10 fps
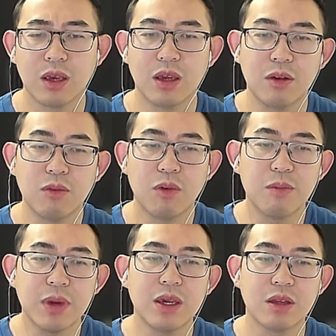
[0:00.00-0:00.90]
And
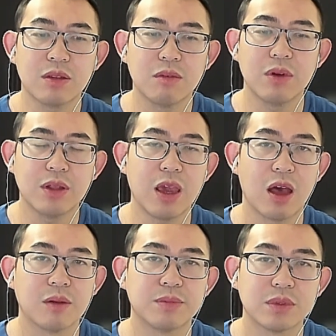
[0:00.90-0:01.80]
for me, it really
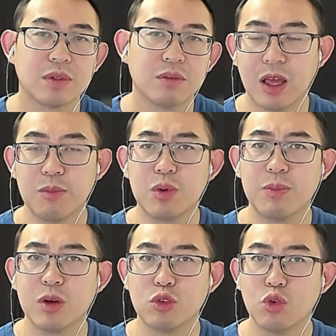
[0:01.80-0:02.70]
helps. A lot of
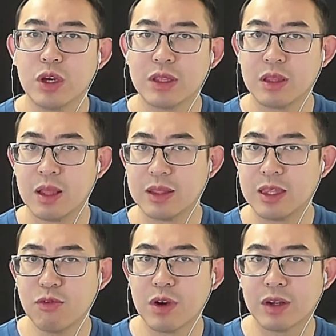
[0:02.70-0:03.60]
people do it
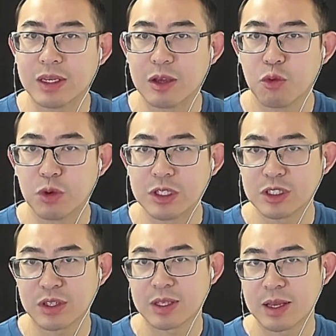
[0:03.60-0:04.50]
differently, which
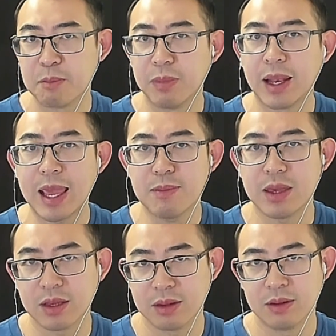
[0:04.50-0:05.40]
is
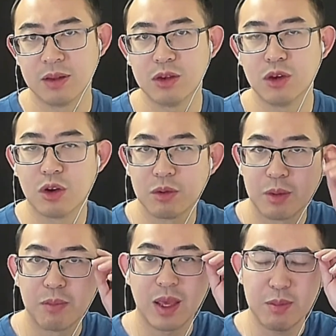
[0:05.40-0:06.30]
blaming,
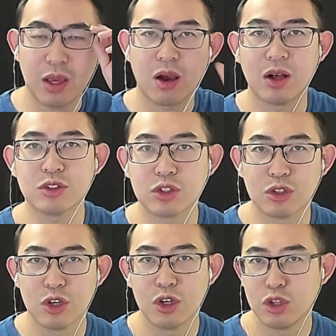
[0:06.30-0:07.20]
the blaming culture.